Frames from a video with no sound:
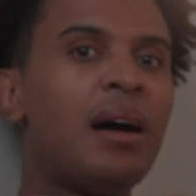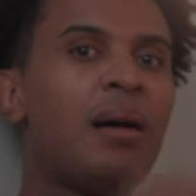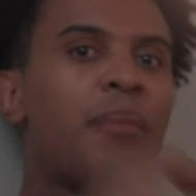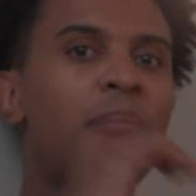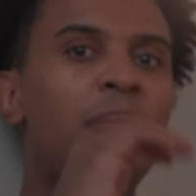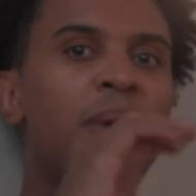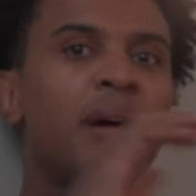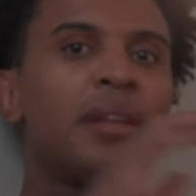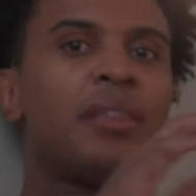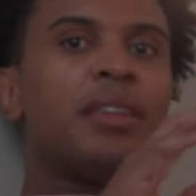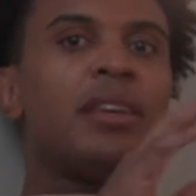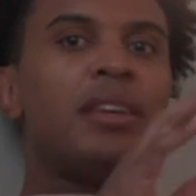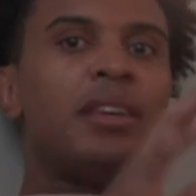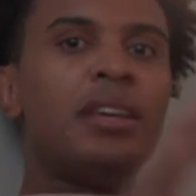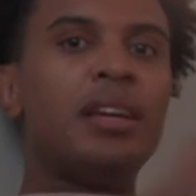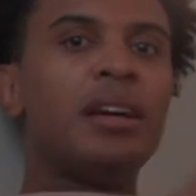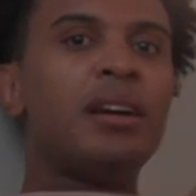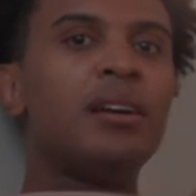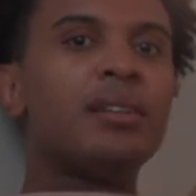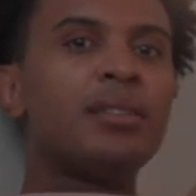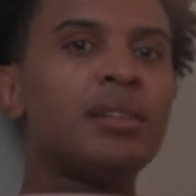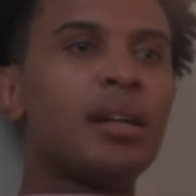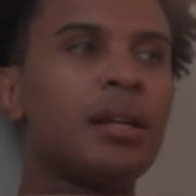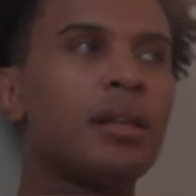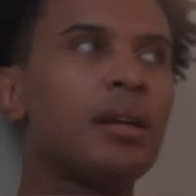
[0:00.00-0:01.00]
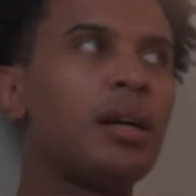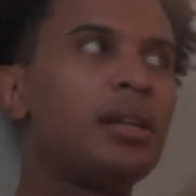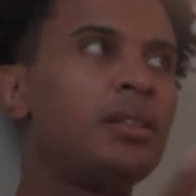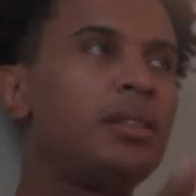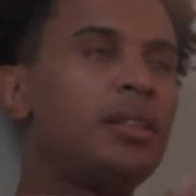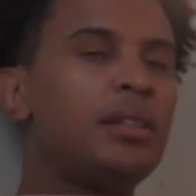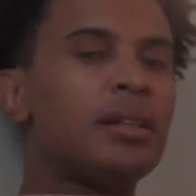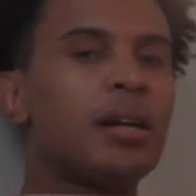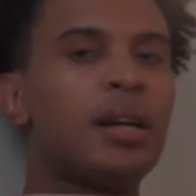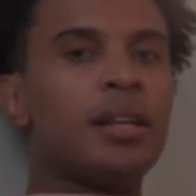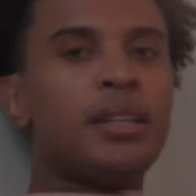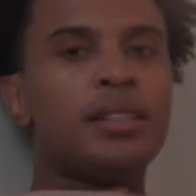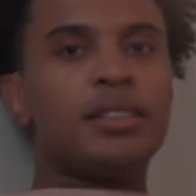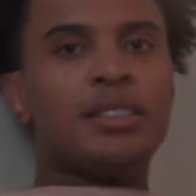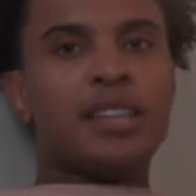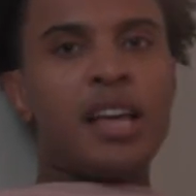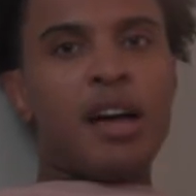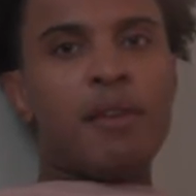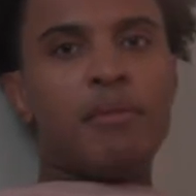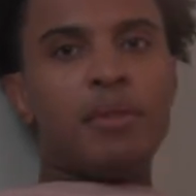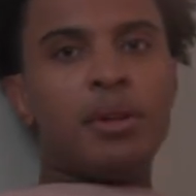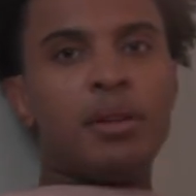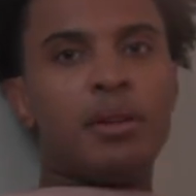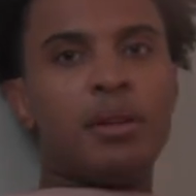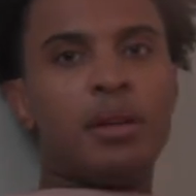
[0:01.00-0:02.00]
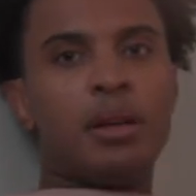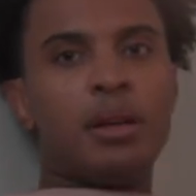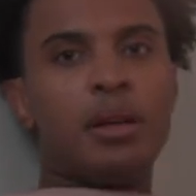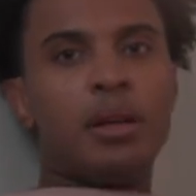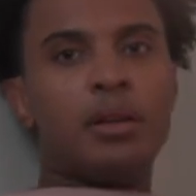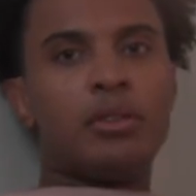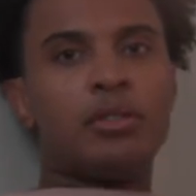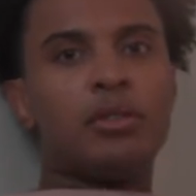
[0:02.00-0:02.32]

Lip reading: But the year is not 1997,